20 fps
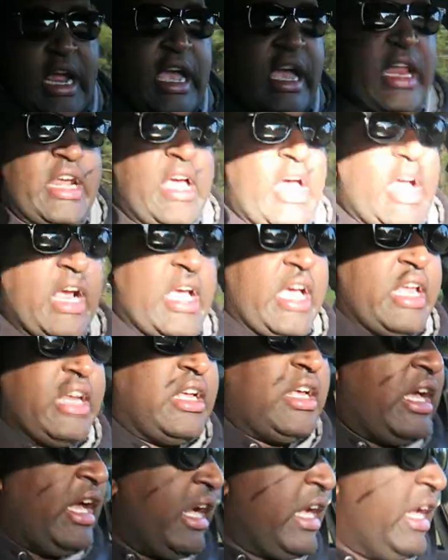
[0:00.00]
got I
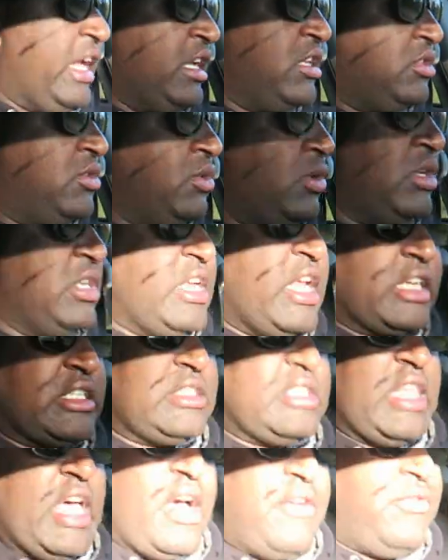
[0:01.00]
gotta I gotta do it
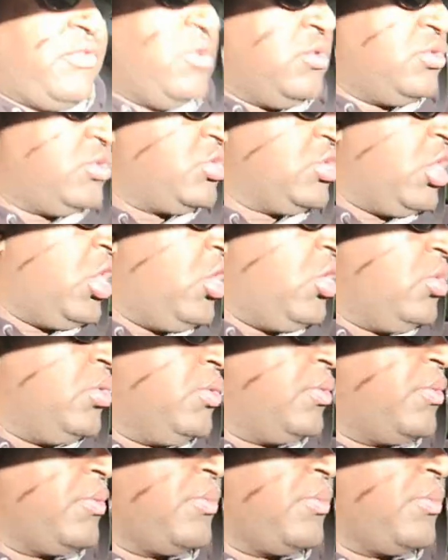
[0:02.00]
next level. So